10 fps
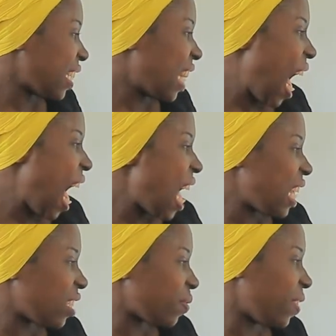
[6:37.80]

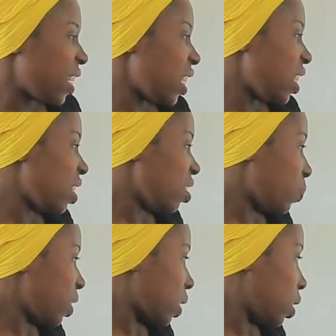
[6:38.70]
lice, fleas,
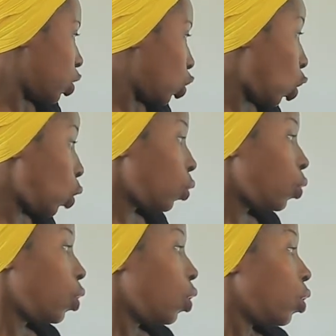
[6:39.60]
mosquito.
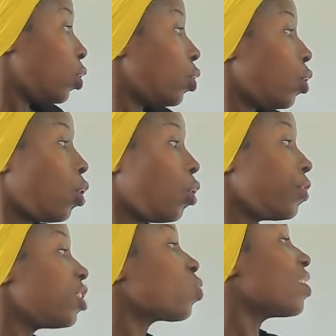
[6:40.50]
All
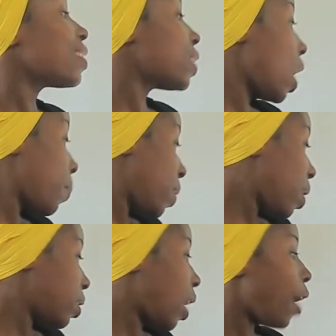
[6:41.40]
these ones suck
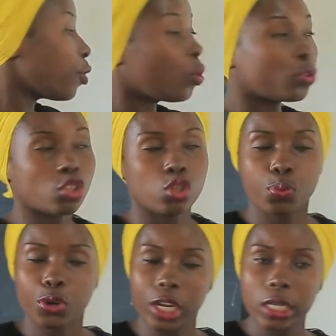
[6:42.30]
blood and also
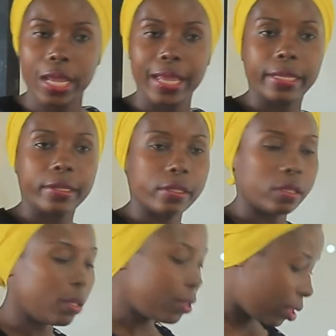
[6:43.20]
spread
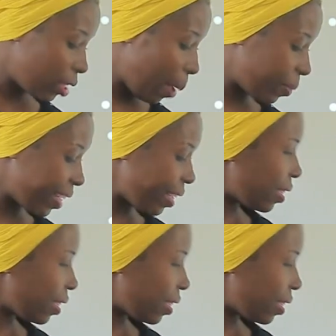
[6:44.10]
disease germs. Let's